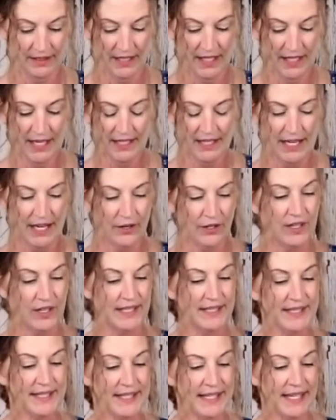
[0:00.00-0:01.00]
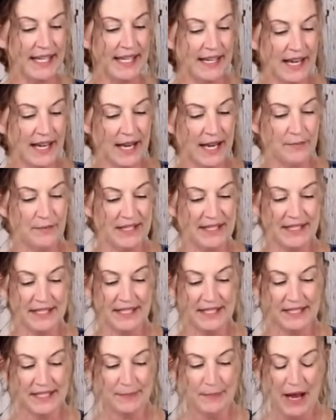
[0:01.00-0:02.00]
Now you can see I missed
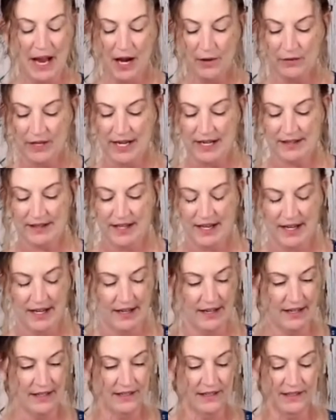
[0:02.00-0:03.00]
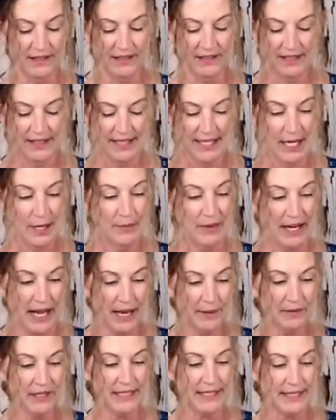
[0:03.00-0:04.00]
a spot right there, but
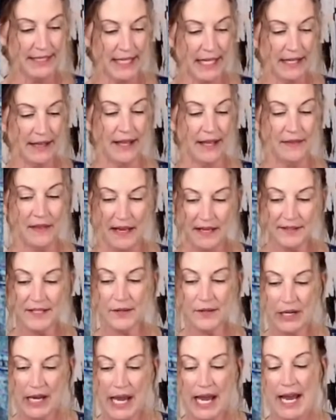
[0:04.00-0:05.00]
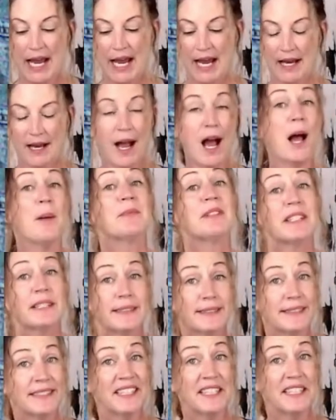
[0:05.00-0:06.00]
I'm going to say that that's okay. I'm going
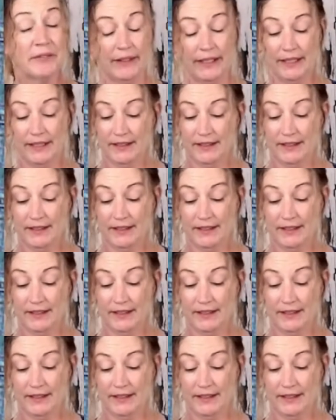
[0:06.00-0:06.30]
to leave it.